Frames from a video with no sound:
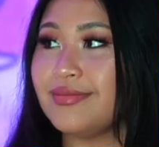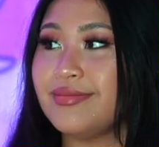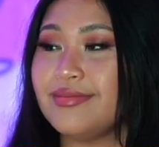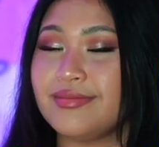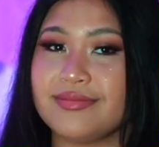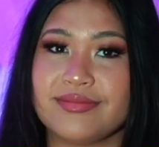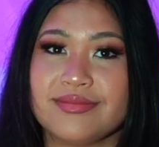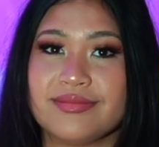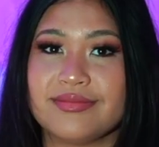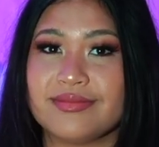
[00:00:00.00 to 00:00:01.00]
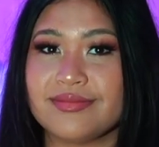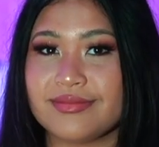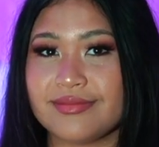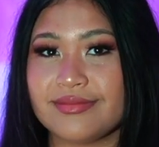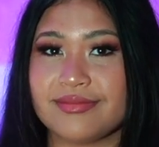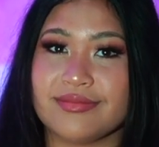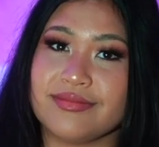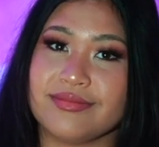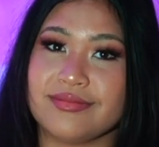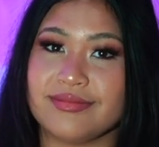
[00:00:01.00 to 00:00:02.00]

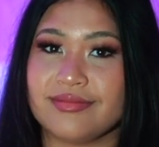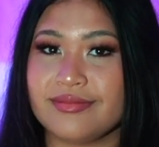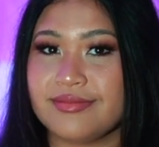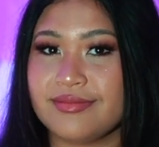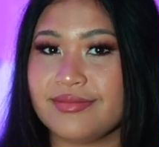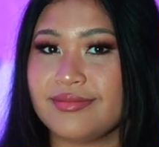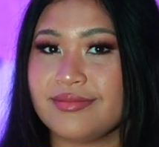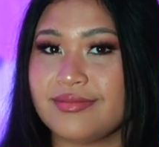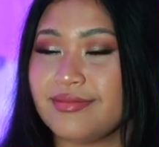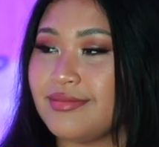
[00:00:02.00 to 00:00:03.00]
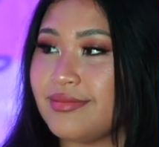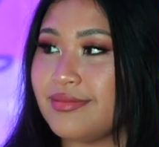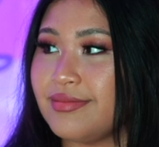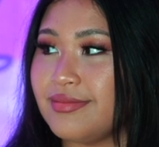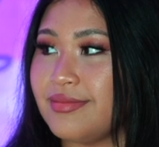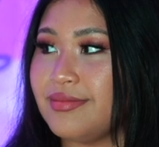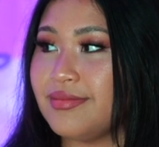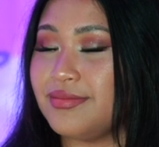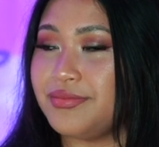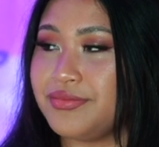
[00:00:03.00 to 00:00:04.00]

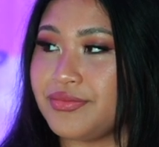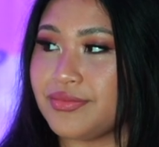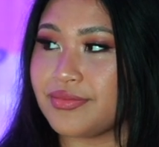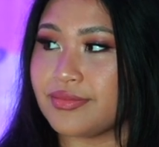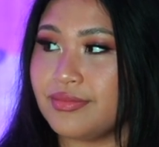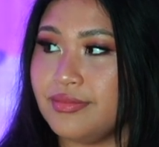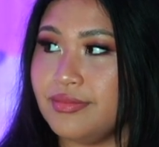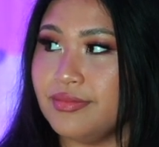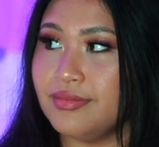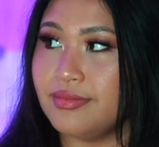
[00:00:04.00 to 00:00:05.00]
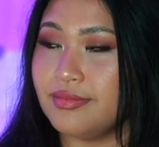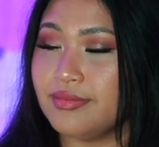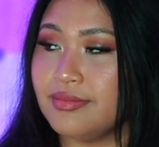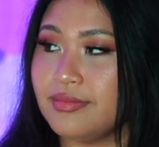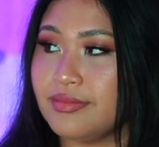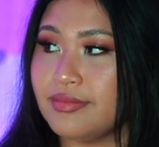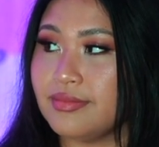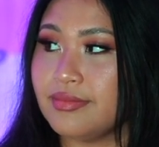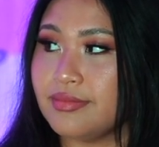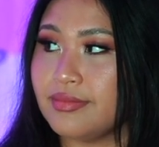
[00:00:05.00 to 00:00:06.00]

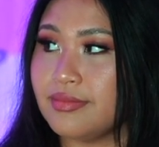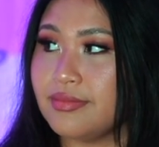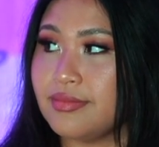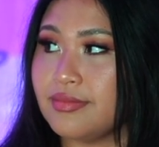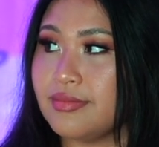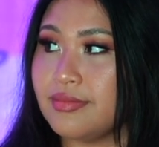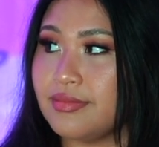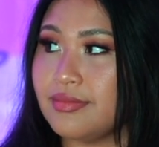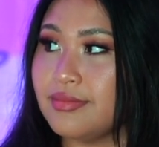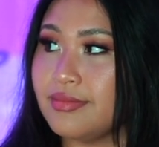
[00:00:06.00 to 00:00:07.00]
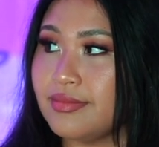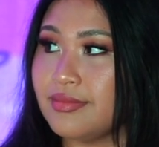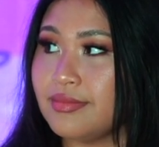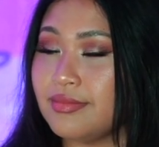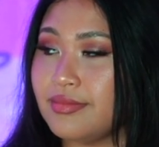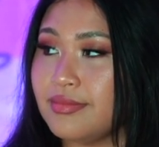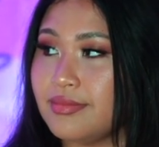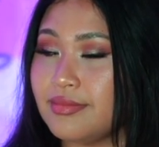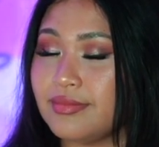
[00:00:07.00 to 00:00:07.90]
[no speech]